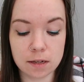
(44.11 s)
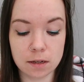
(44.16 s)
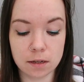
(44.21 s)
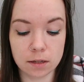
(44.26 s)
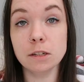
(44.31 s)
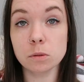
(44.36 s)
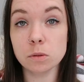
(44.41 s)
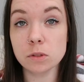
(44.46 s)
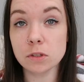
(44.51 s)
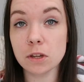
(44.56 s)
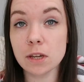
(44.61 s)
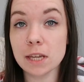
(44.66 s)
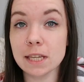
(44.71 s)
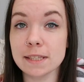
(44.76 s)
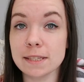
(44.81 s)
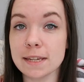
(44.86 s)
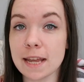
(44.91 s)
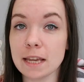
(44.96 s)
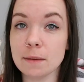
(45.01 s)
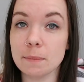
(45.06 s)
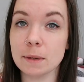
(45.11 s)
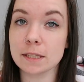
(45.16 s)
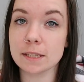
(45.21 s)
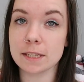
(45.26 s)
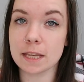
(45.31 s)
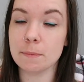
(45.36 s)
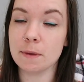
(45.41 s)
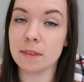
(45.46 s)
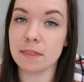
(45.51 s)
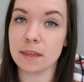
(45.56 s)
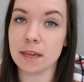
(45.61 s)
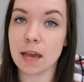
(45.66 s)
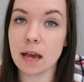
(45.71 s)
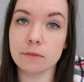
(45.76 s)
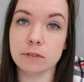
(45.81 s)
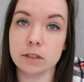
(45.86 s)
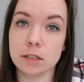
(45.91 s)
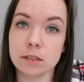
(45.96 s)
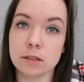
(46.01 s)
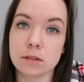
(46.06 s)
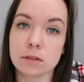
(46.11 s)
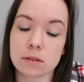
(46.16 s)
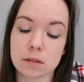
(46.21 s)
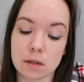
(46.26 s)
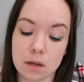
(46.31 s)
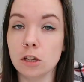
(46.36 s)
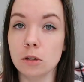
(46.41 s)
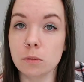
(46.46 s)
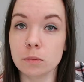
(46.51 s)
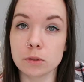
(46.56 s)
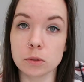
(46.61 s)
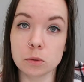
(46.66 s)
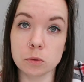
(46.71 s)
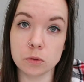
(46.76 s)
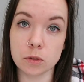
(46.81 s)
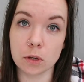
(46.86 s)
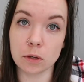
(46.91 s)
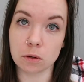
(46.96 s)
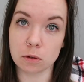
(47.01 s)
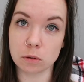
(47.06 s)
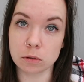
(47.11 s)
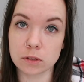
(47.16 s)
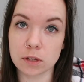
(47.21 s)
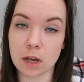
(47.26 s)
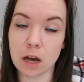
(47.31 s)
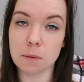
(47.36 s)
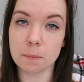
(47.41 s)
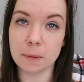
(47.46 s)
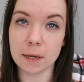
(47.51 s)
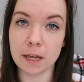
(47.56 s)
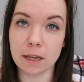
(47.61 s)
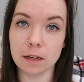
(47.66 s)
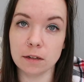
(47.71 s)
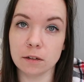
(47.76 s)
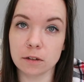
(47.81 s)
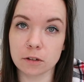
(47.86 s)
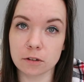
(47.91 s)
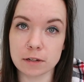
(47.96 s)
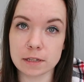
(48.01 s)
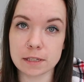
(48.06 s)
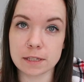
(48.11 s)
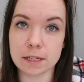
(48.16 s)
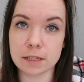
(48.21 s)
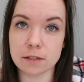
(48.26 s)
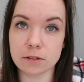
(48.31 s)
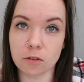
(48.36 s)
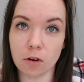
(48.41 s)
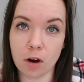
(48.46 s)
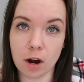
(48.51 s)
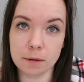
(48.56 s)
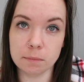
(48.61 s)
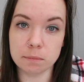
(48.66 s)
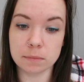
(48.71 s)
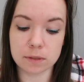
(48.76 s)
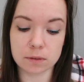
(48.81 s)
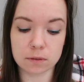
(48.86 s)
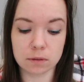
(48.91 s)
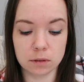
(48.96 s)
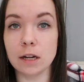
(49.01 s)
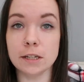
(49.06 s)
and also his neighbour Timothy Evans, who was also caught up in Christie's crimes.